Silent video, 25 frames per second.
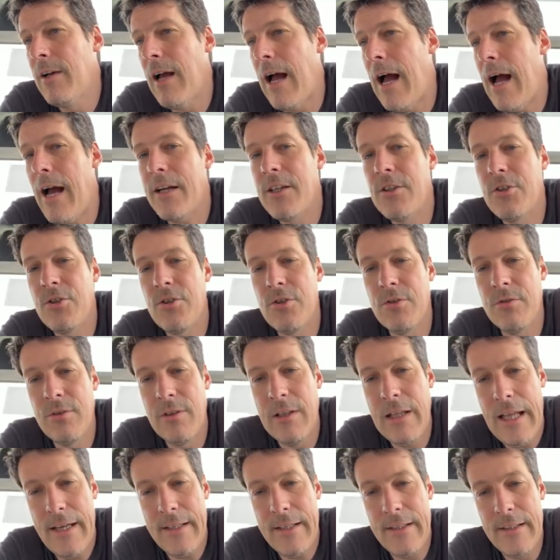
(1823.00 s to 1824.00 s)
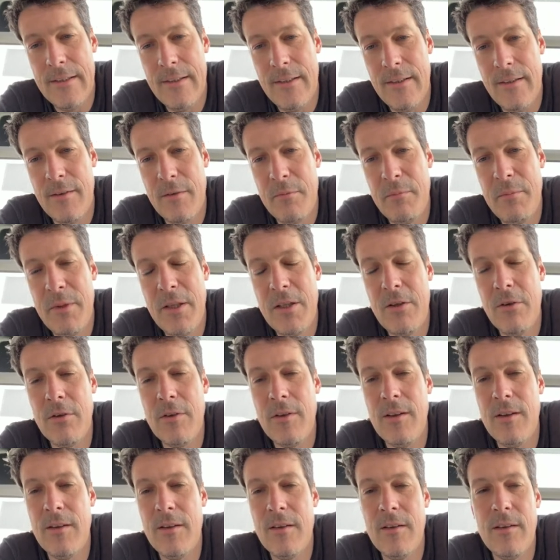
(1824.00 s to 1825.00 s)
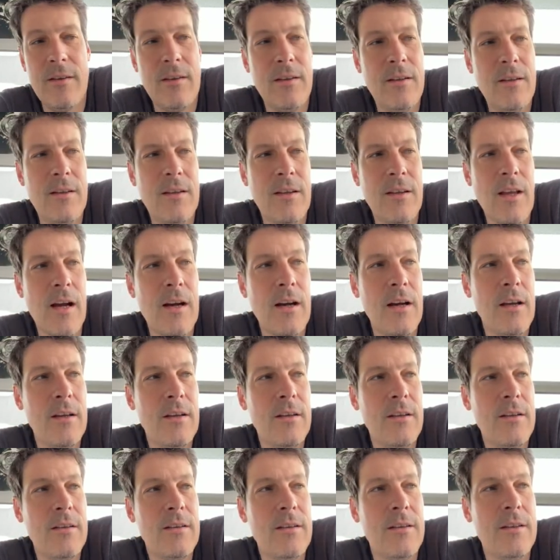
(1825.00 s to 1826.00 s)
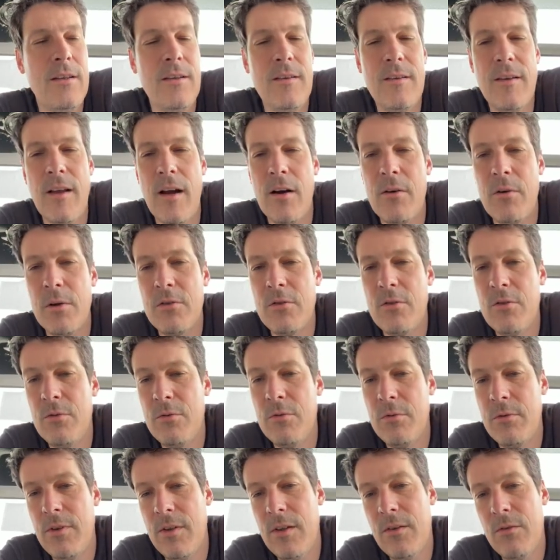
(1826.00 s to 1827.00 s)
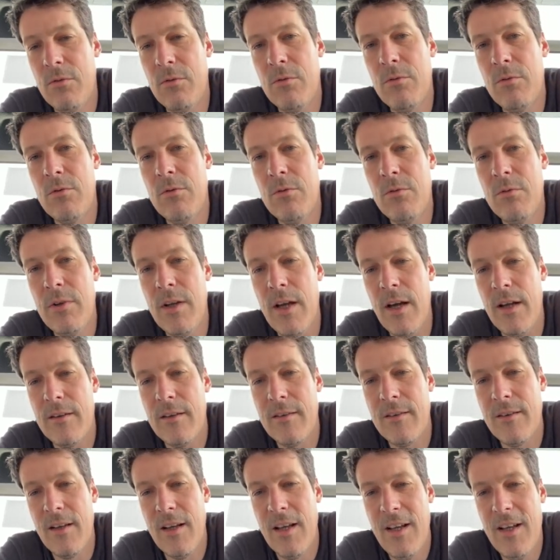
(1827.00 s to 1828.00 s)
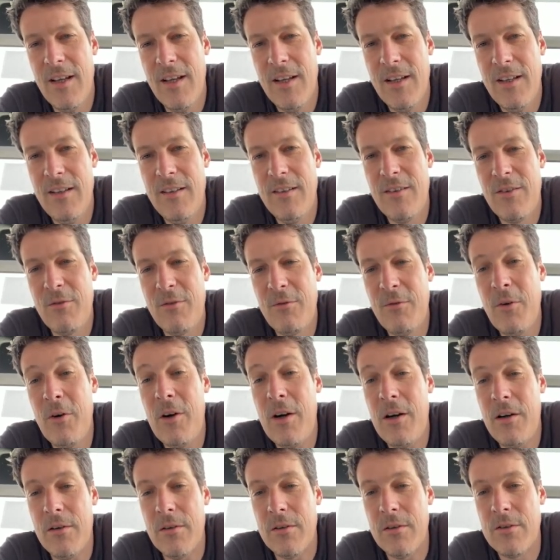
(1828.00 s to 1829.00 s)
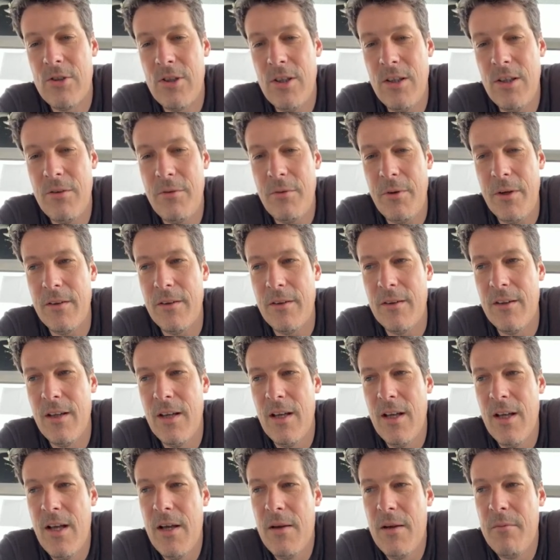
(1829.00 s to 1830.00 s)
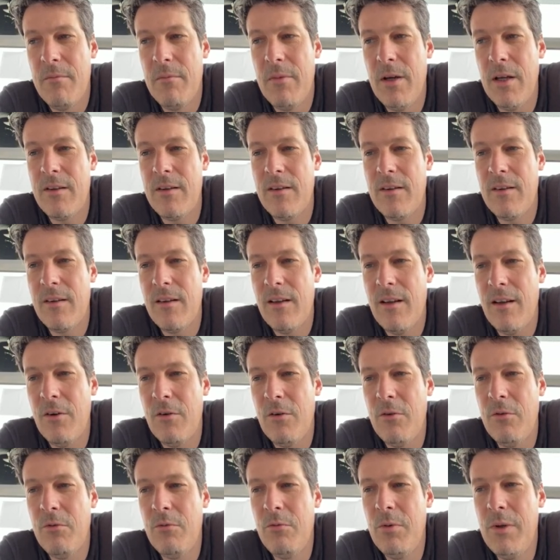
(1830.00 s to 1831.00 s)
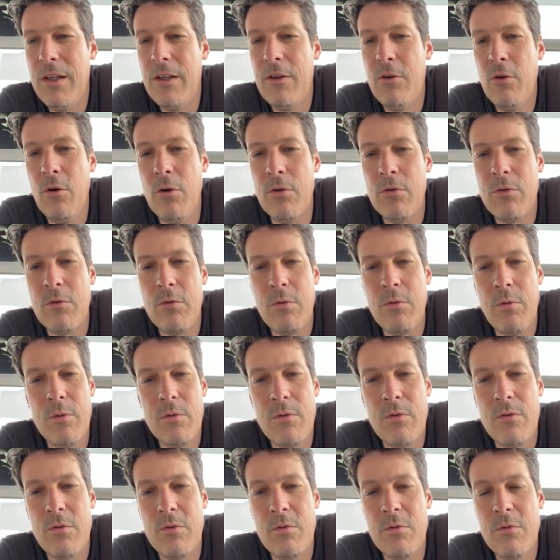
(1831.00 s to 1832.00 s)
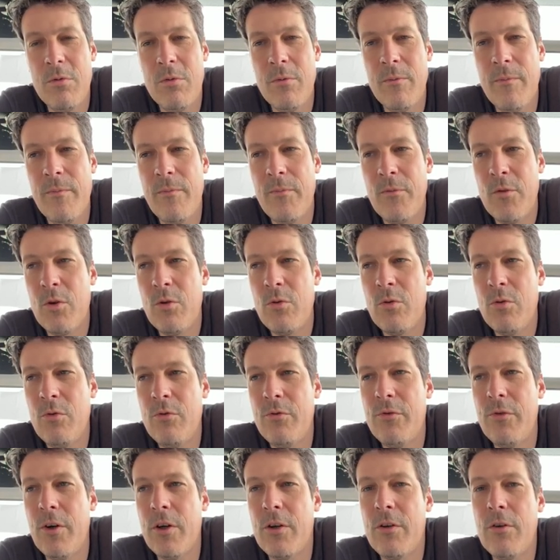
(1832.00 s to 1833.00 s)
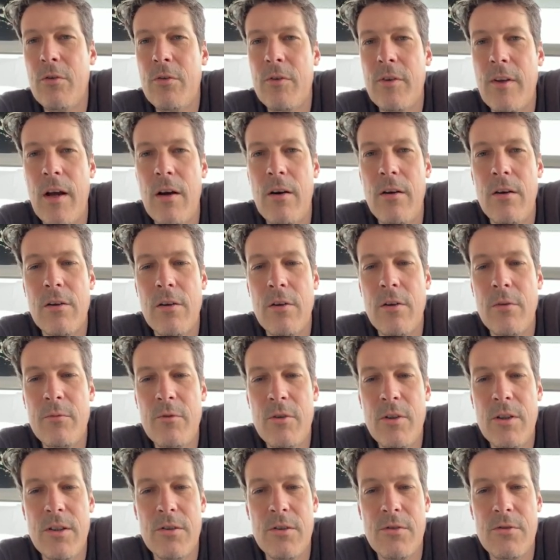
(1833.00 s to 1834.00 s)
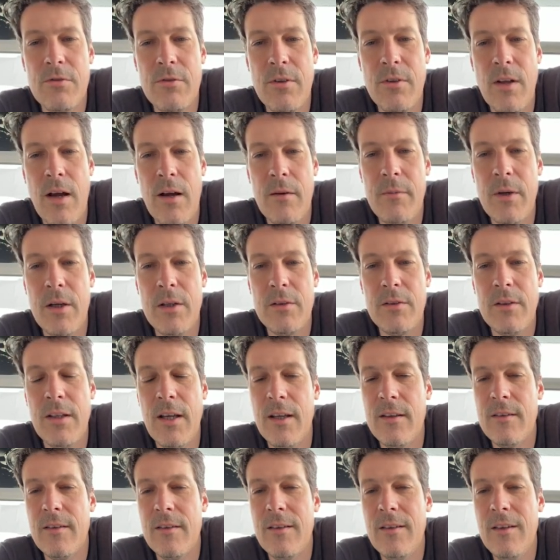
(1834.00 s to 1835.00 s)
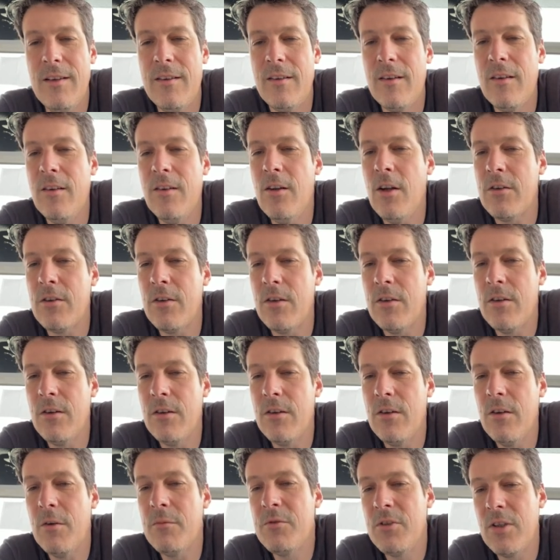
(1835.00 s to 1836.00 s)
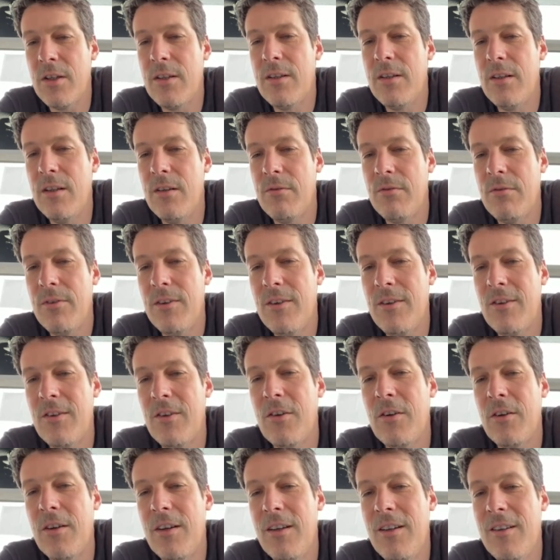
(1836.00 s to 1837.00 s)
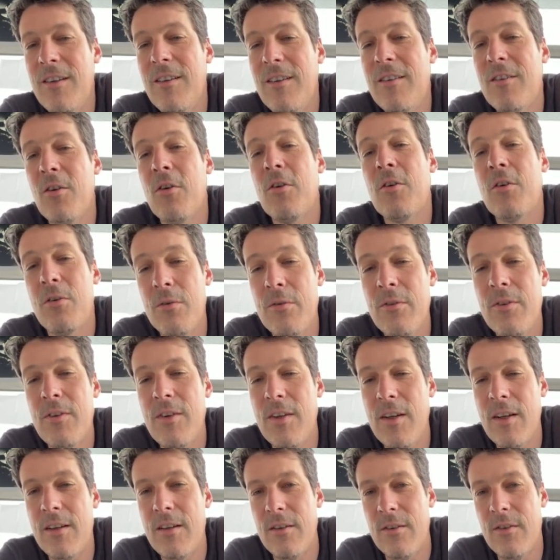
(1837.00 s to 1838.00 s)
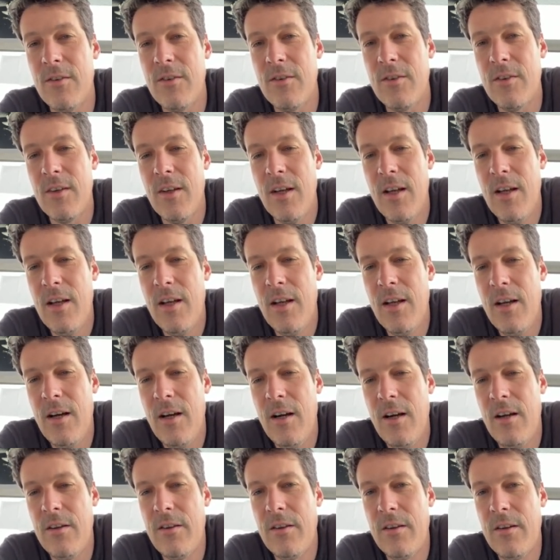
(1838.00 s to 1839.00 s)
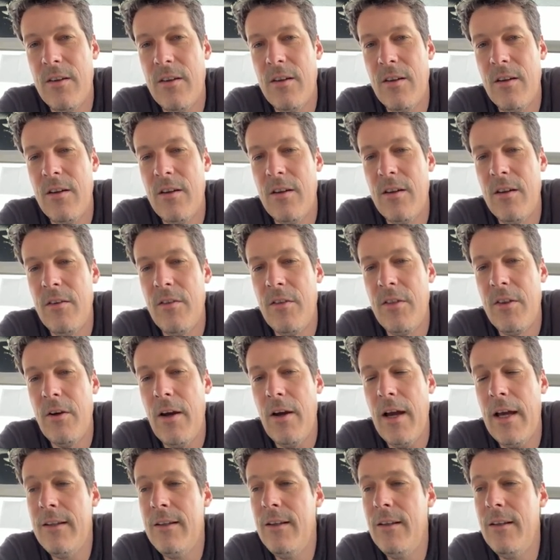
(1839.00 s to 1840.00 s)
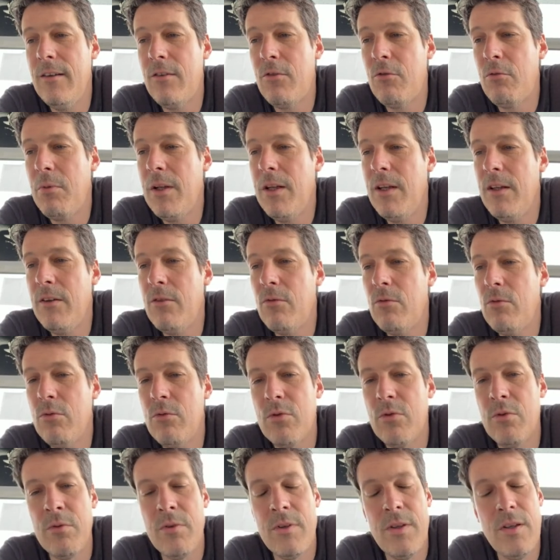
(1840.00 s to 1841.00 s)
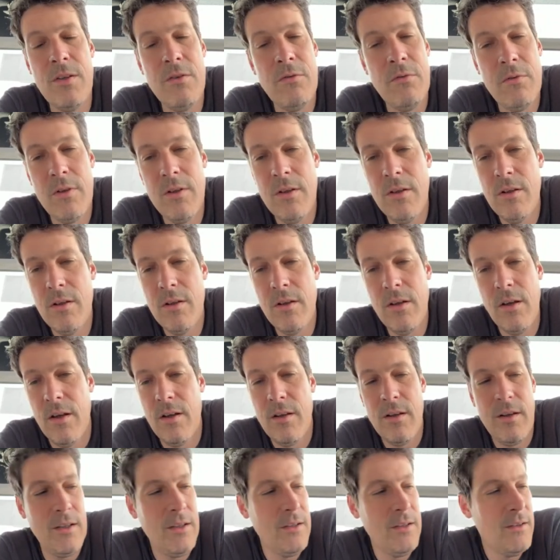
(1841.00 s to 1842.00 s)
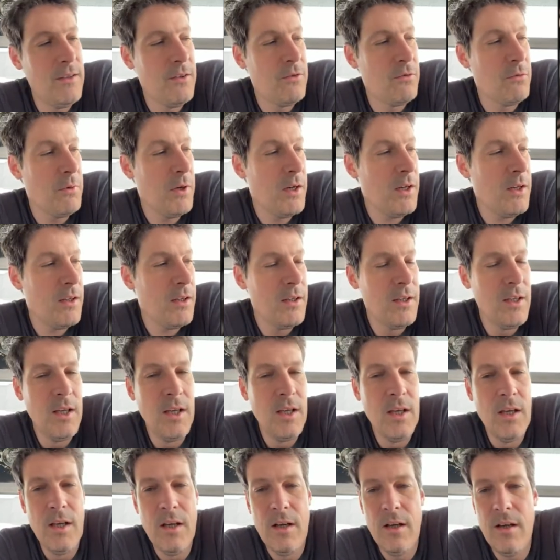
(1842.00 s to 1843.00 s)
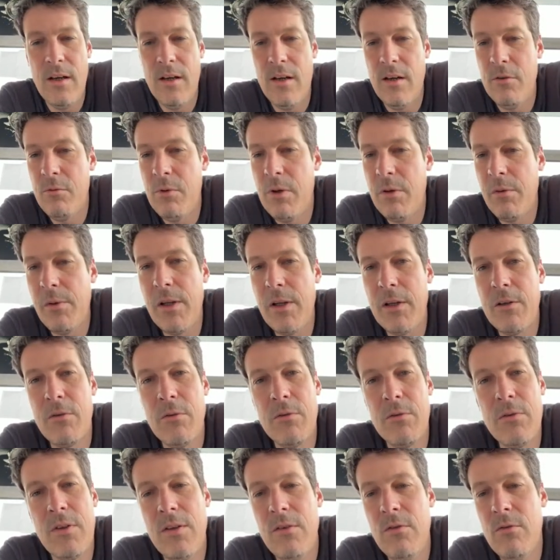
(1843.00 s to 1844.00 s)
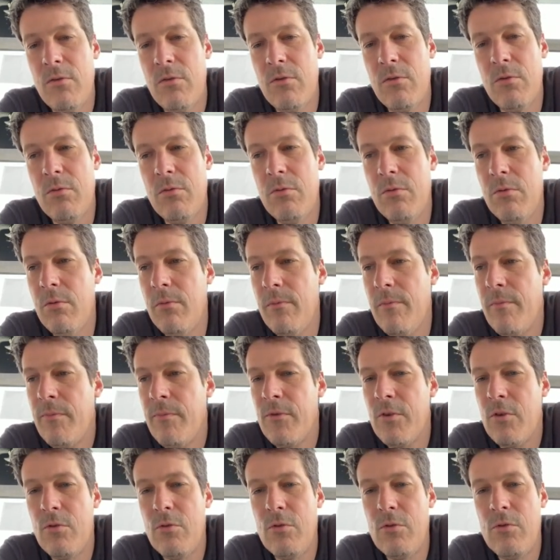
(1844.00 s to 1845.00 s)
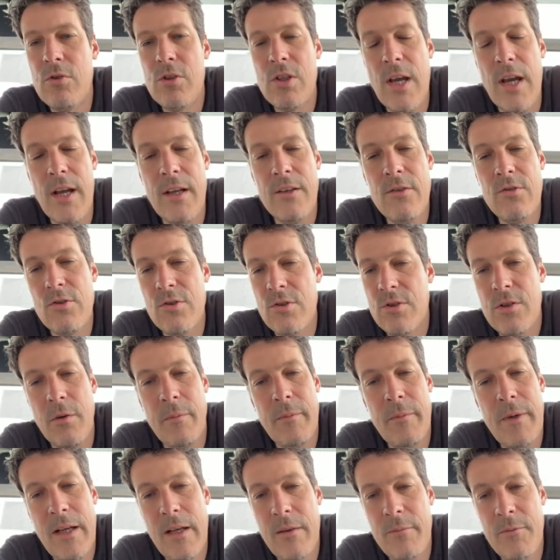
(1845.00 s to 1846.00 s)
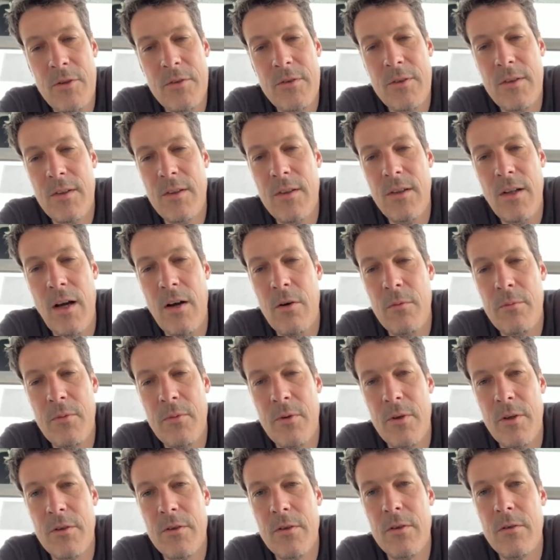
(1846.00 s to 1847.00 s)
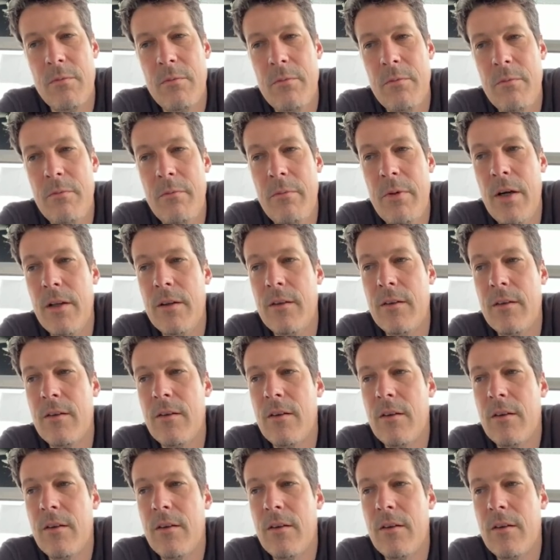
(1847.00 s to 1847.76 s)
action like this because it it, uh, it is our duty to do that. It's for our children, but we don't want to to focus our communication about that. It's not an objective; it's a, it is a consequence. Mm. And the idea is really to continue uh, in this way. Uh, we will continue to to change some element in our product, but